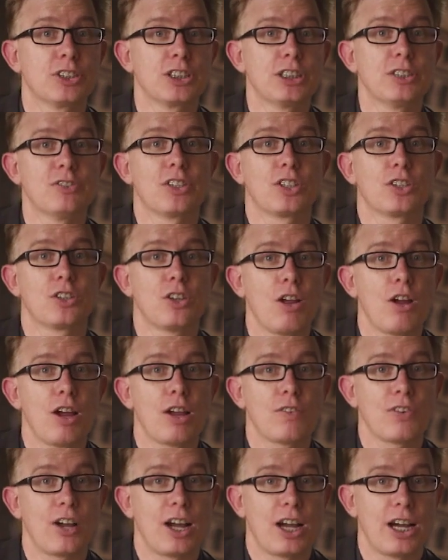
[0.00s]
civic
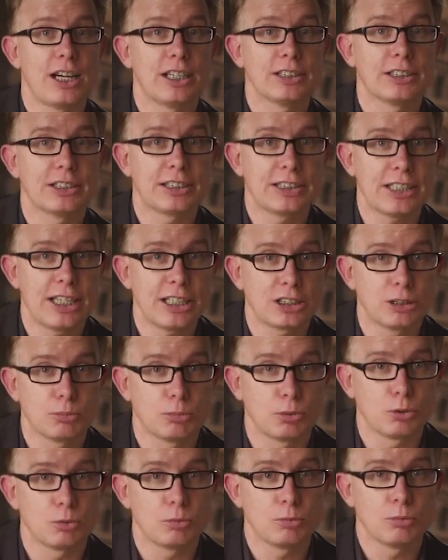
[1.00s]
life are detectable.